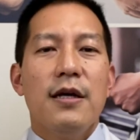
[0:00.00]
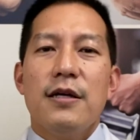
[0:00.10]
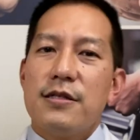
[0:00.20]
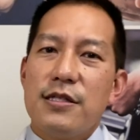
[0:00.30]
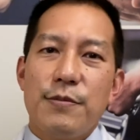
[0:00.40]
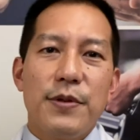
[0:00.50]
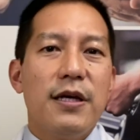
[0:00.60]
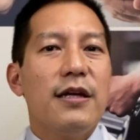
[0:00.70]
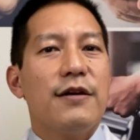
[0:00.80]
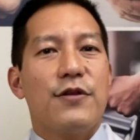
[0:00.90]
Since the
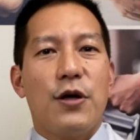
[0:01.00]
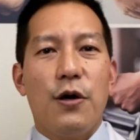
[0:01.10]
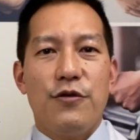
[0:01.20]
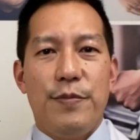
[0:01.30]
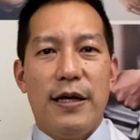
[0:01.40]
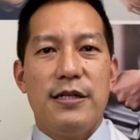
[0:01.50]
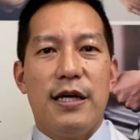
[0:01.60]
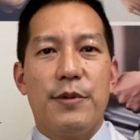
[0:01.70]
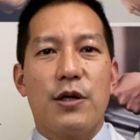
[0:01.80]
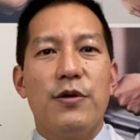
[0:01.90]
beginning of the COVID
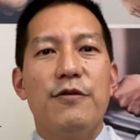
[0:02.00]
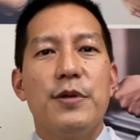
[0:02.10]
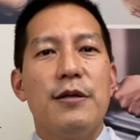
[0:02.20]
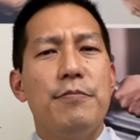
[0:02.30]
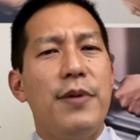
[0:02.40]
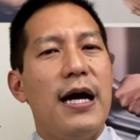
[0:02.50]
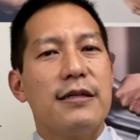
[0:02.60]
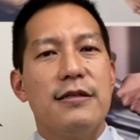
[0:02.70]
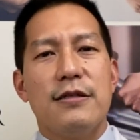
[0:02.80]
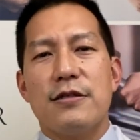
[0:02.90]
pandemic, we have been
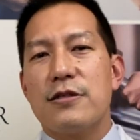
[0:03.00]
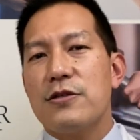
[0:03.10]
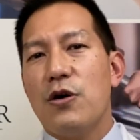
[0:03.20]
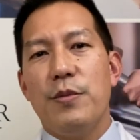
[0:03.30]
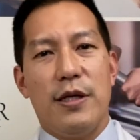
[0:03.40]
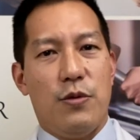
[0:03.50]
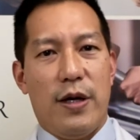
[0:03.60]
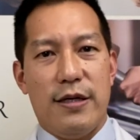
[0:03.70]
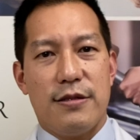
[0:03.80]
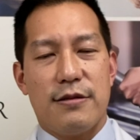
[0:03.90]
impacted in so many
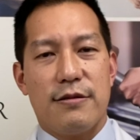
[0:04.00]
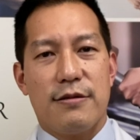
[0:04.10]
ways.